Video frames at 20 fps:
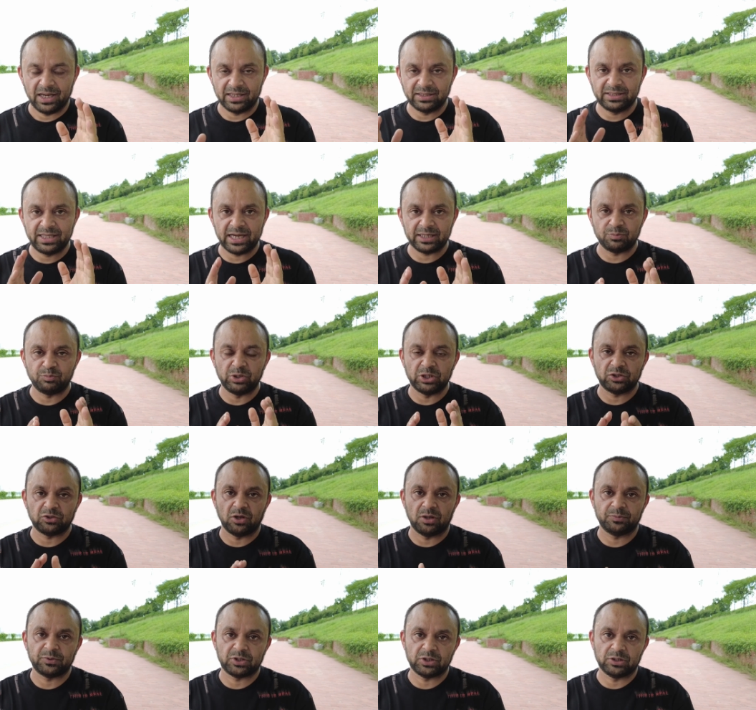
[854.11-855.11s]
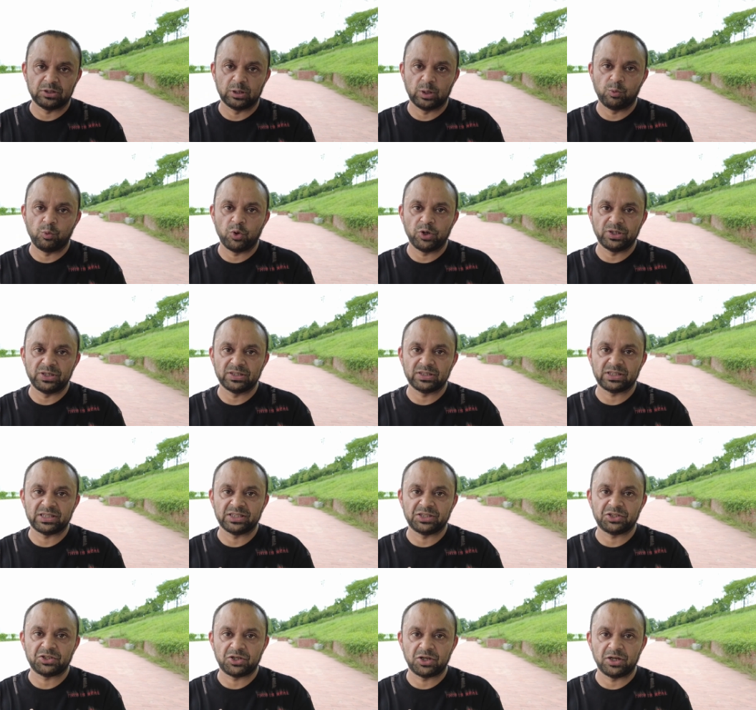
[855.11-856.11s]
and that means obstacle avoidance
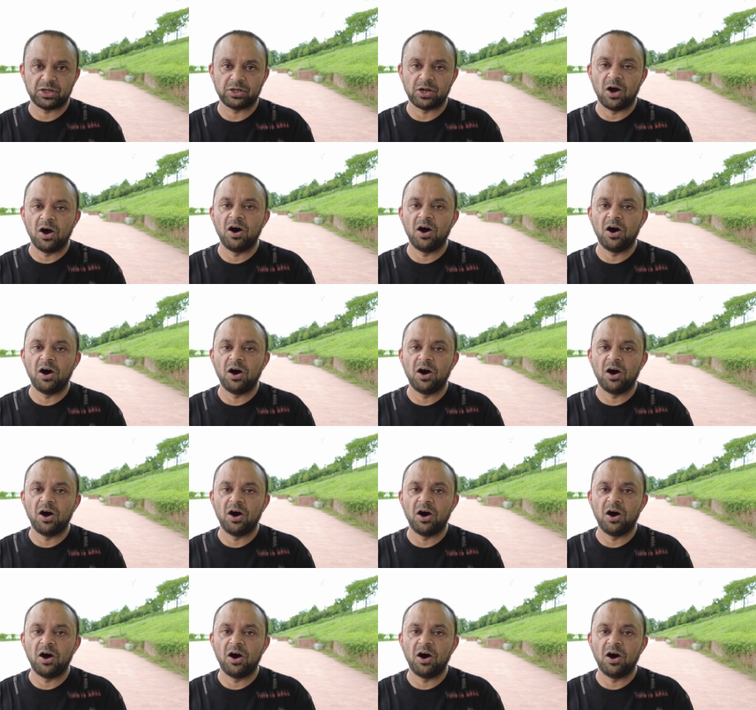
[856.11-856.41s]
is turned